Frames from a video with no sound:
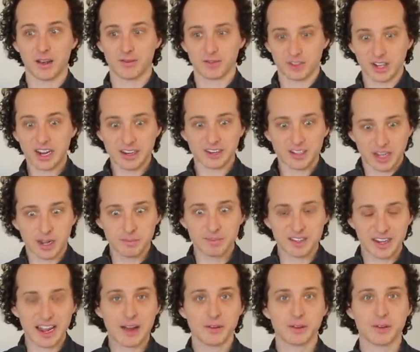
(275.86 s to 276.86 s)
Science comes
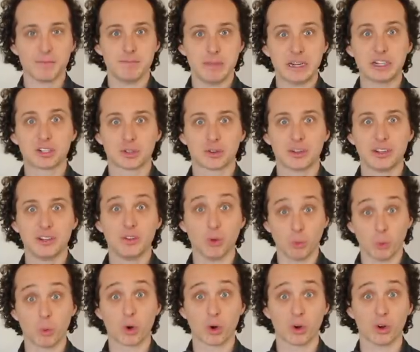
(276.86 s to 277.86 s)
down to measuring the
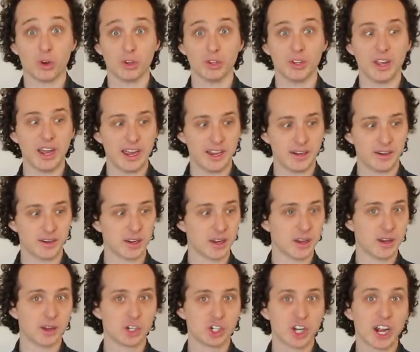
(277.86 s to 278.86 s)
world and
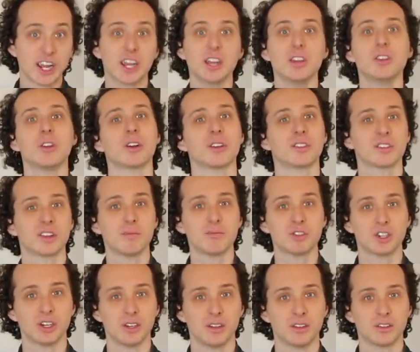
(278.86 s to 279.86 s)
checking your
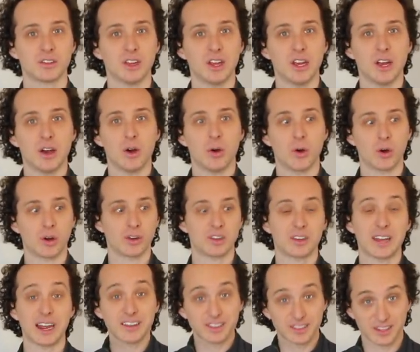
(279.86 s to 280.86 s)
assumptions or
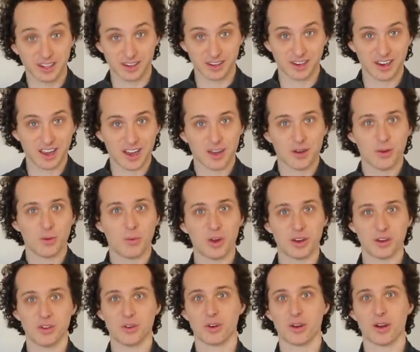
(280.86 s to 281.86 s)
testing
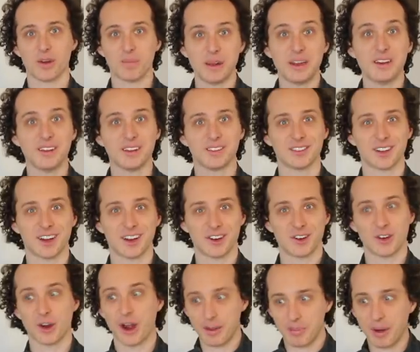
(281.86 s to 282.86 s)
what your opinions are,
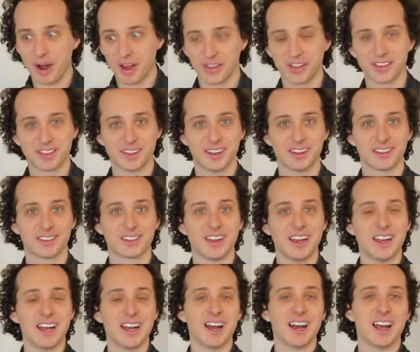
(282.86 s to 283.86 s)
your hypothesis
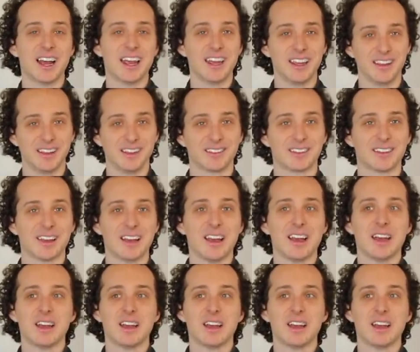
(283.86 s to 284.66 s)
is.